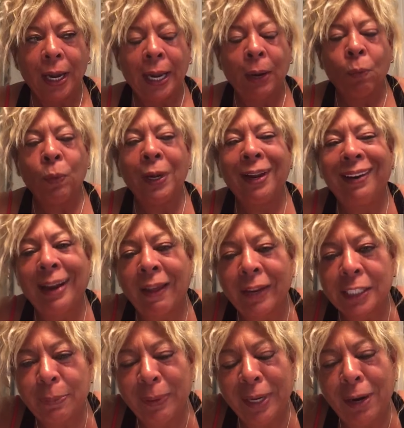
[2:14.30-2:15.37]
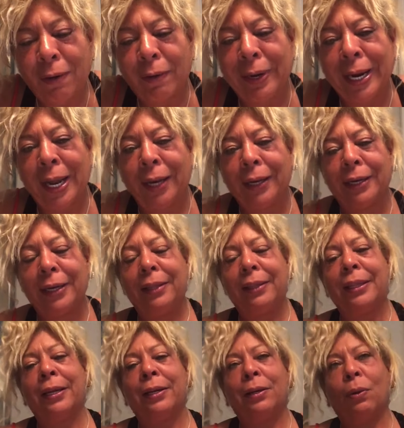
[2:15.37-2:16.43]
and we allow that to be our reality,
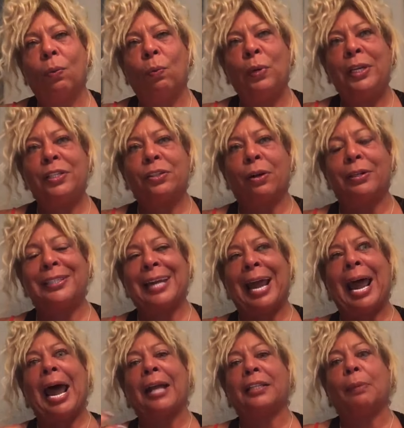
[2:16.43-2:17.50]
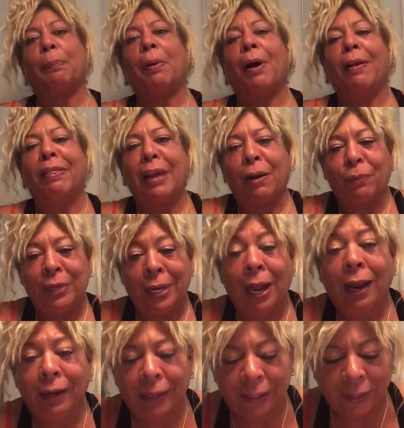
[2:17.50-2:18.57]
then we start to act upon that
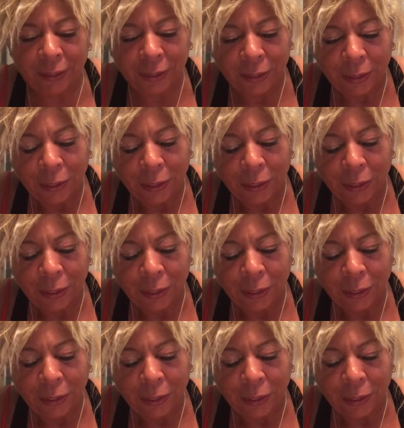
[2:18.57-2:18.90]
reality.